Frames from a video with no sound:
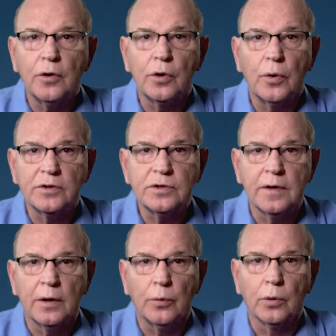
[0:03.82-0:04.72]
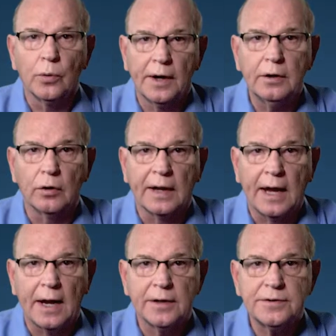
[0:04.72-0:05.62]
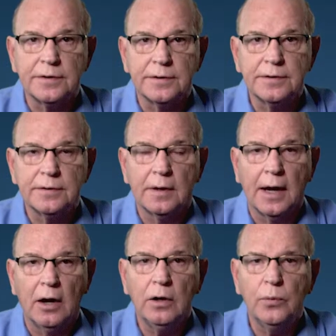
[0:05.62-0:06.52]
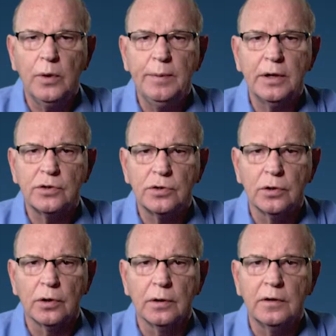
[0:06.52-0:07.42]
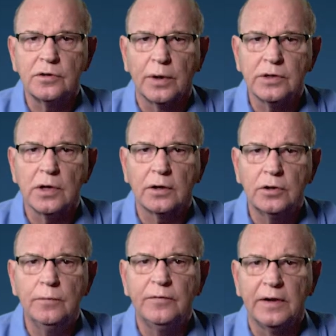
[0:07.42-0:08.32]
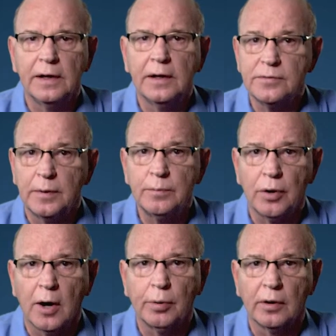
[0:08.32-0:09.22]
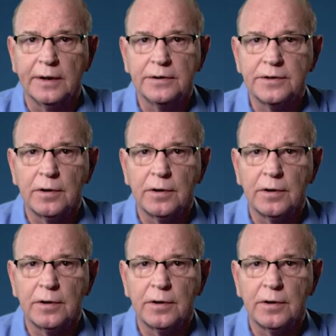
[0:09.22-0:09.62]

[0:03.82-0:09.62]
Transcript: Another question that we're regularly asked is, how can we be assured the Swagelok tube fitting has been properly